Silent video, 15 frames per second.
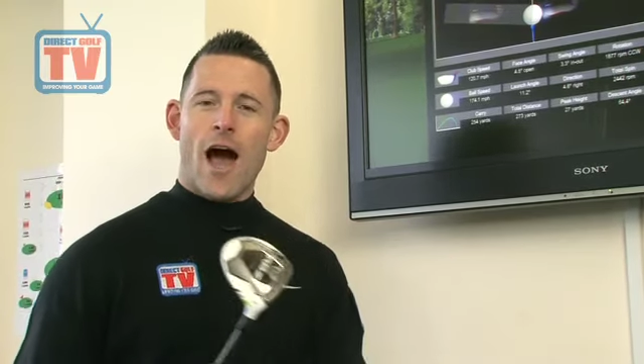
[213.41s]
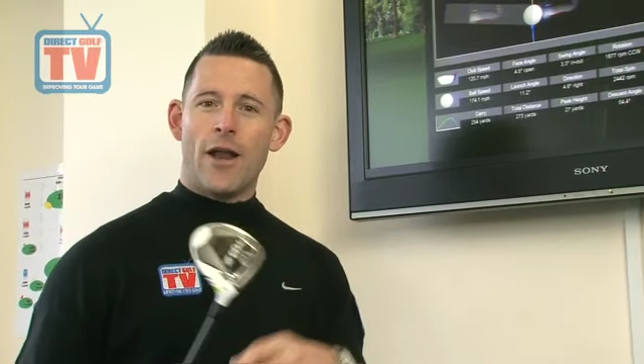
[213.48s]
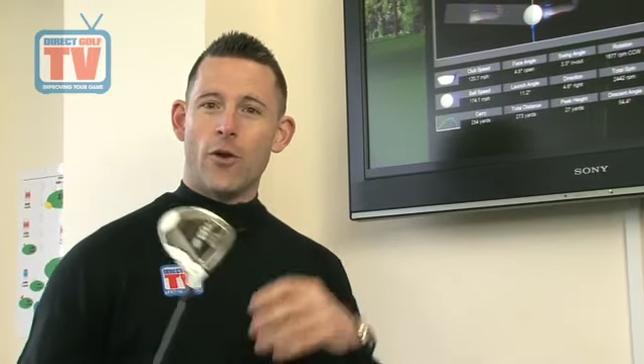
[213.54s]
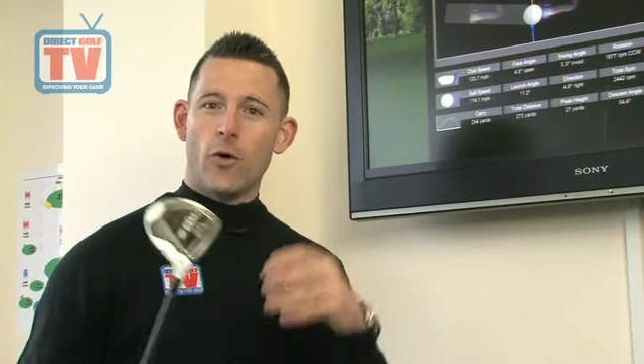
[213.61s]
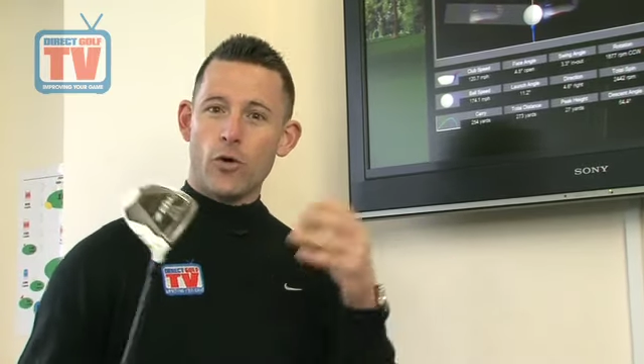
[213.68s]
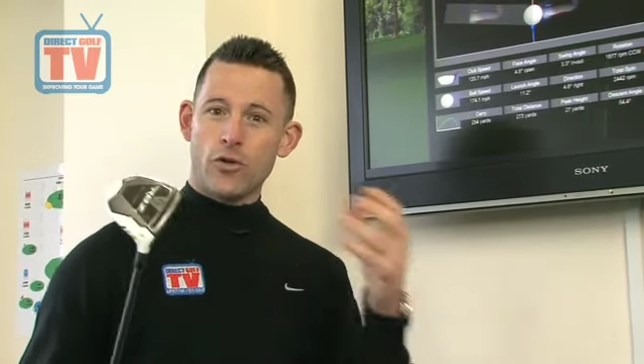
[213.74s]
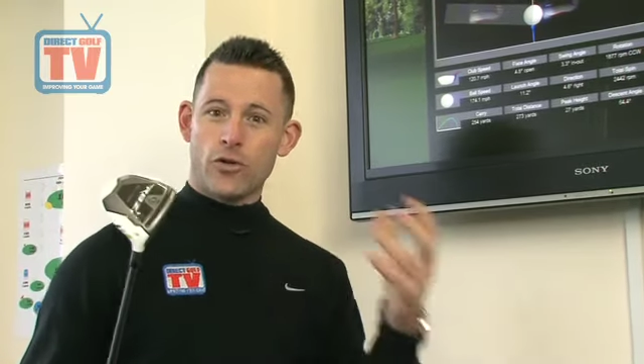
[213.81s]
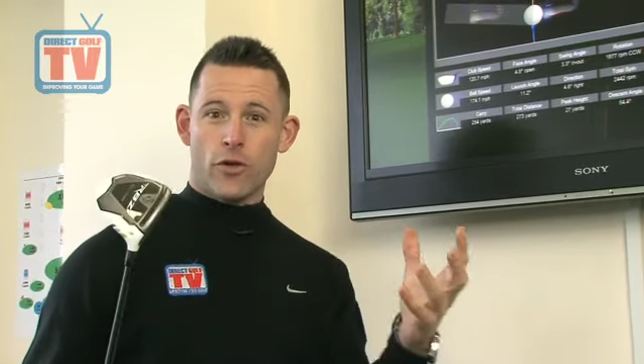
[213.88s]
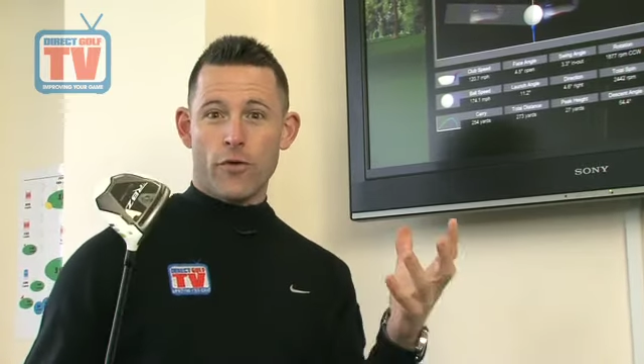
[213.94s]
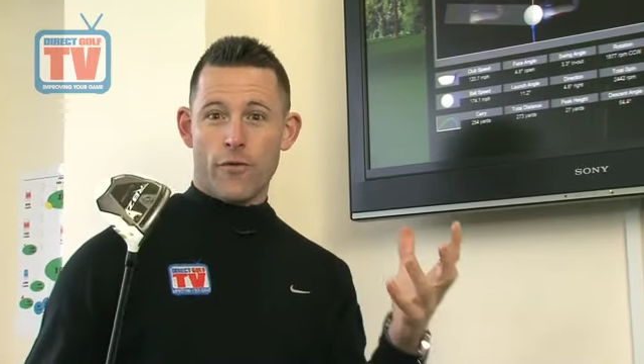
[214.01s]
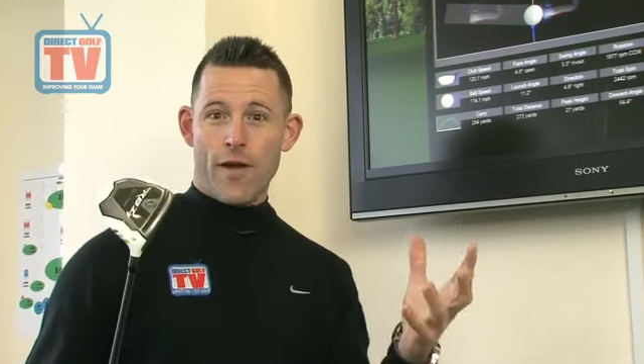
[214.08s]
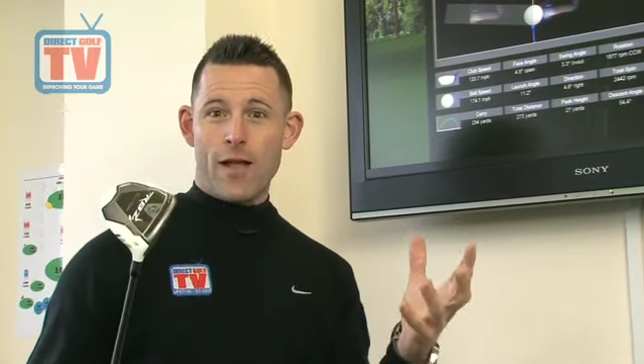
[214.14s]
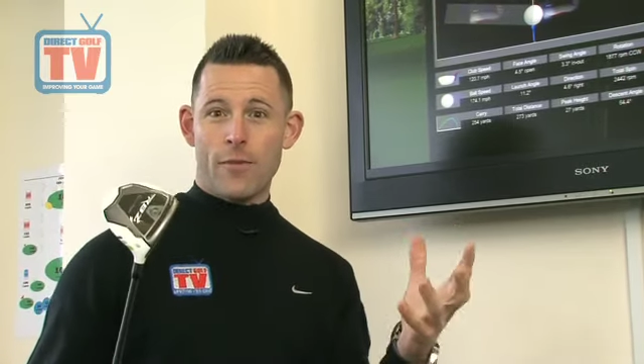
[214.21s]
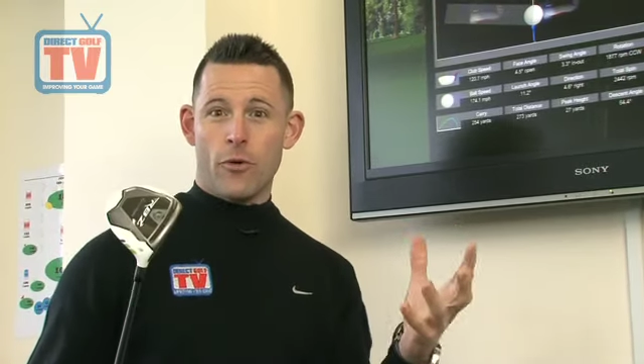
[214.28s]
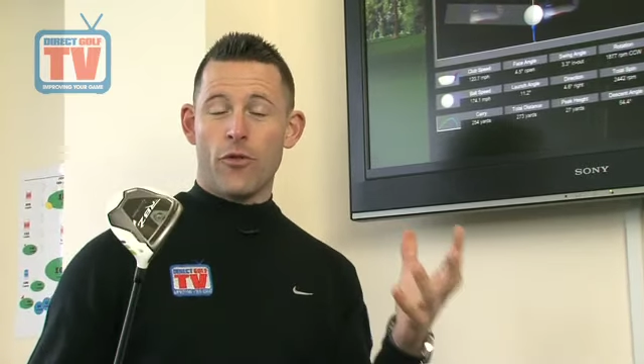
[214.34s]
and also
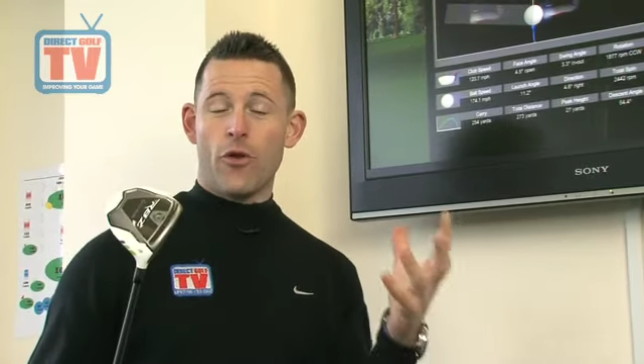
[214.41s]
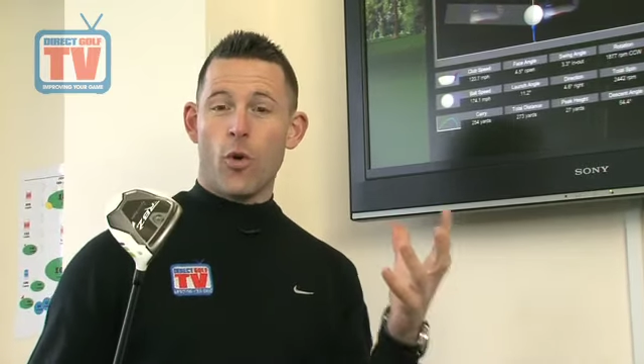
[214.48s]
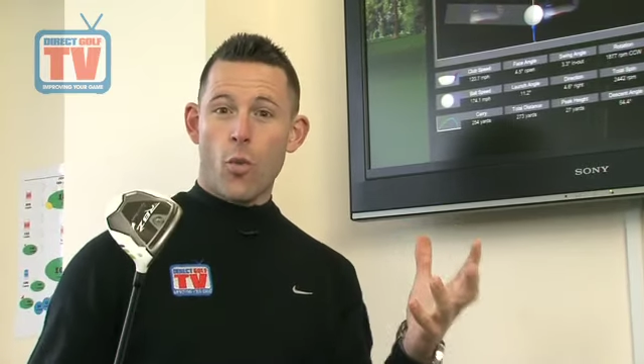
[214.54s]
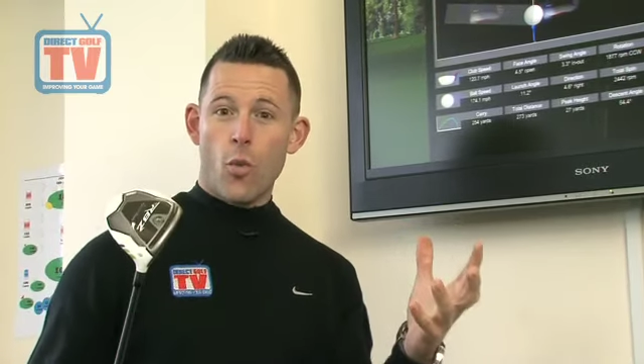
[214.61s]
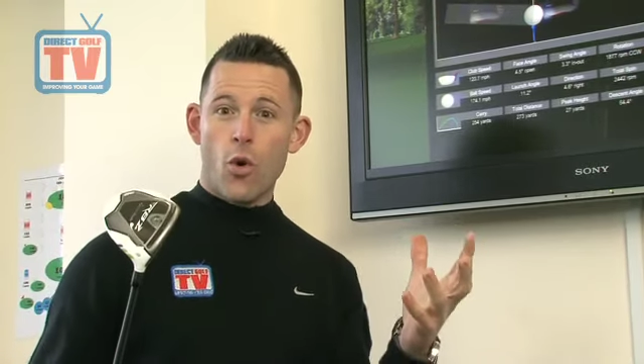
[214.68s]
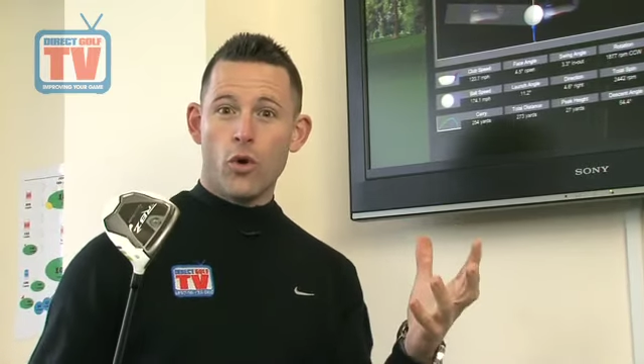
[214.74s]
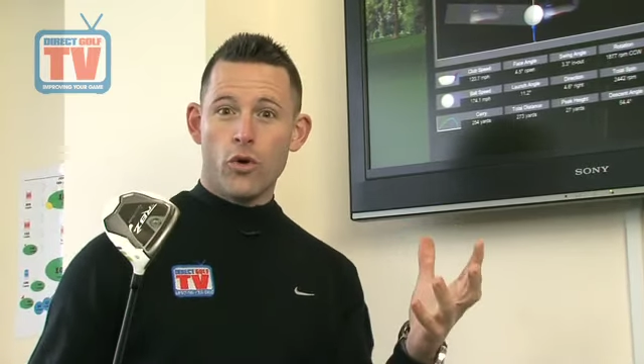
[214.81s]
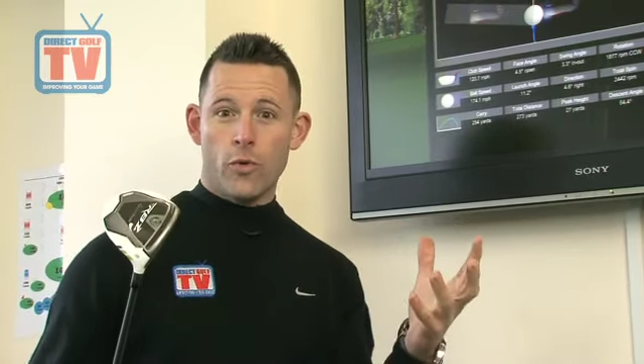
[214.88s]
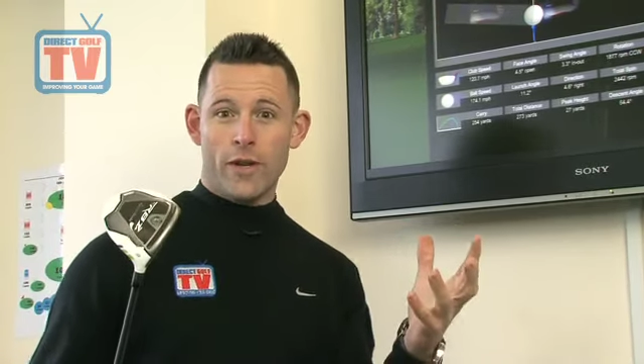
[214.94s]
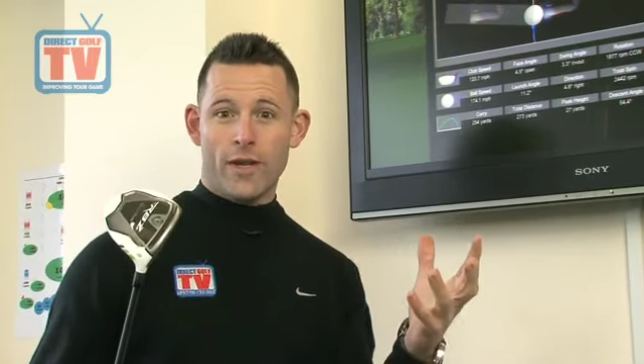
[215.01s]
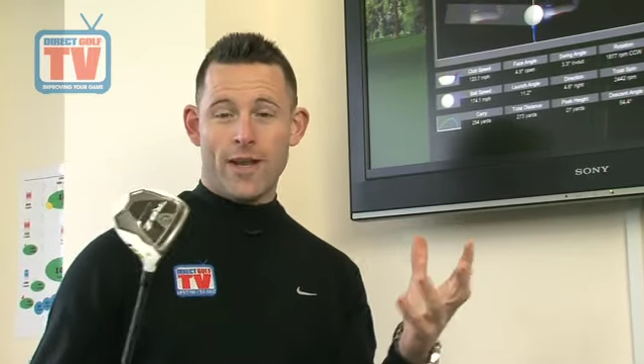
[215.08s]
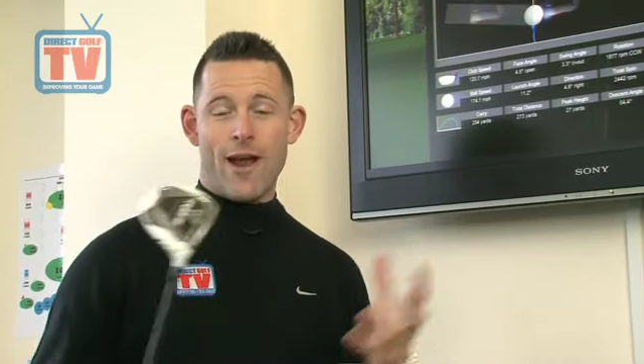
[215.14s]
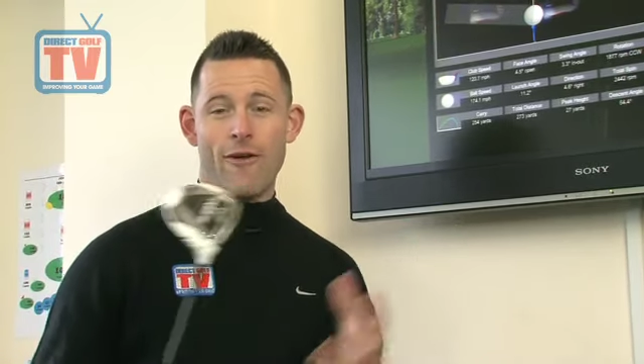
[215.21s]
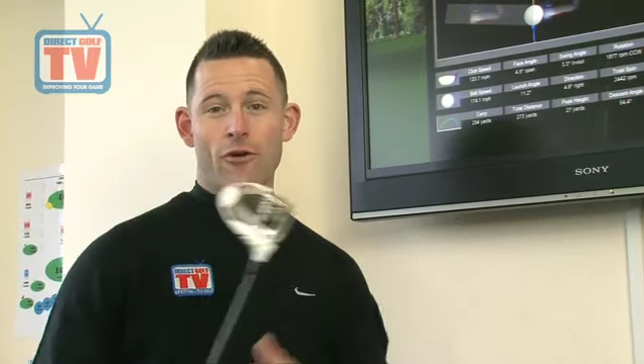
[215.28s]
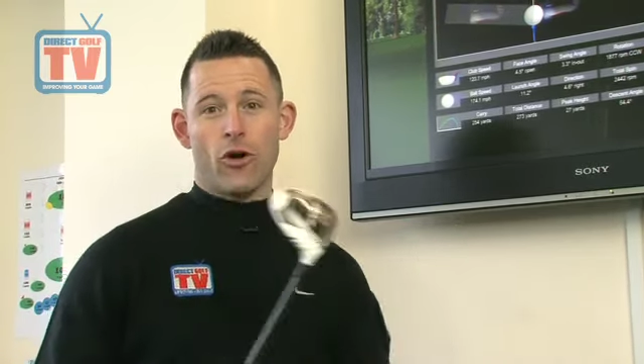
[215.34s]
available on the
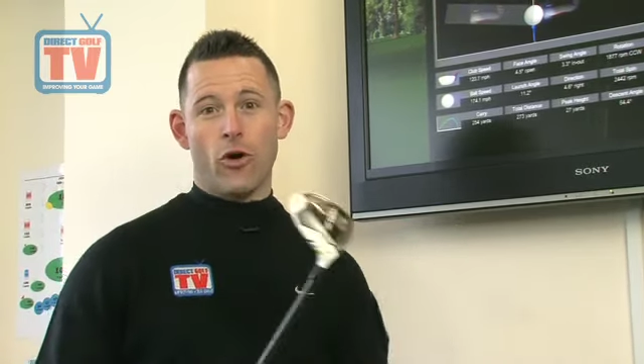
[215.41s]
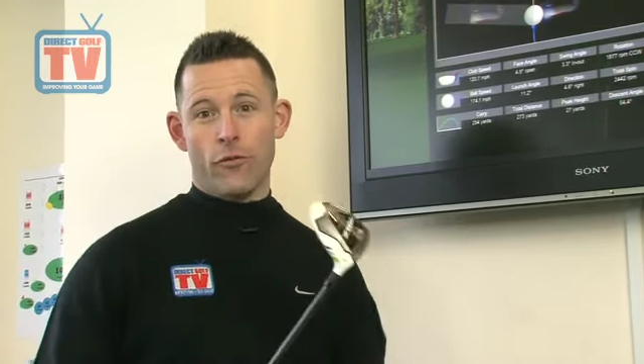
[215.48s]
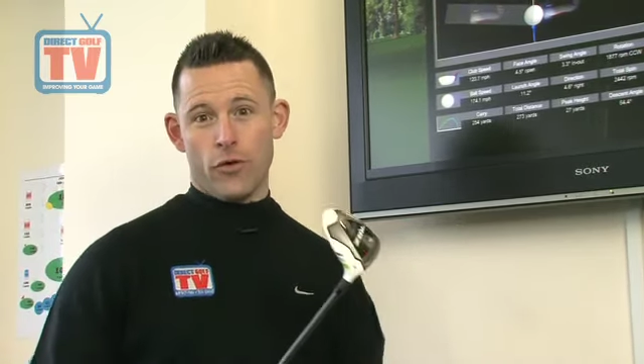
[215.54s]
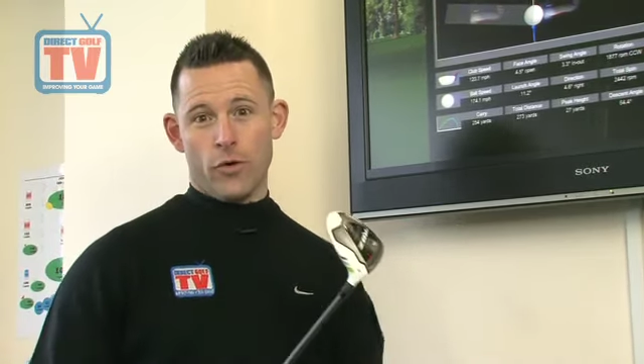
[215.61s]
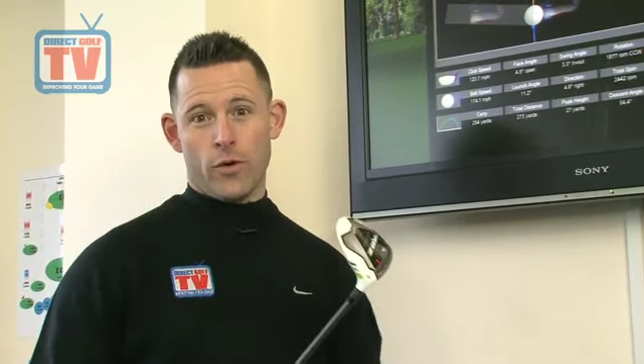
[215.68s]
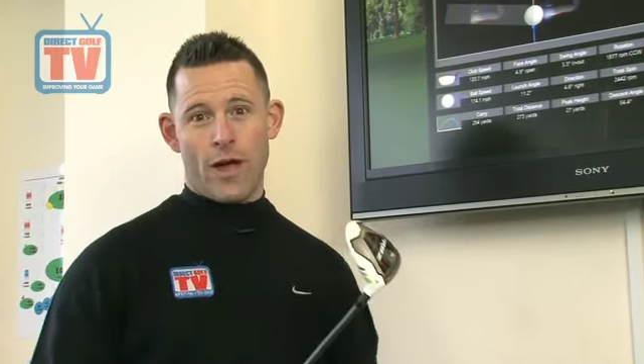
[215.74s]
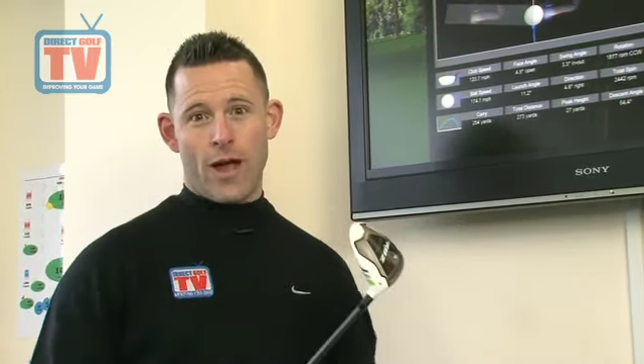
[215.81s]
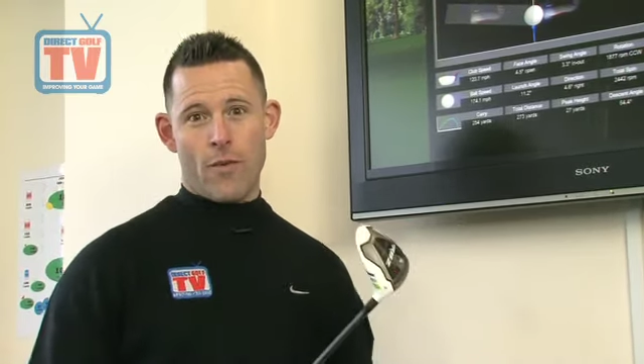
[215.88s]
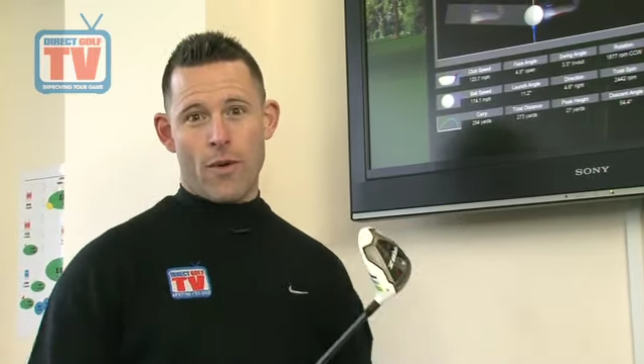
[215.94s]
award-winning Direct Golf U K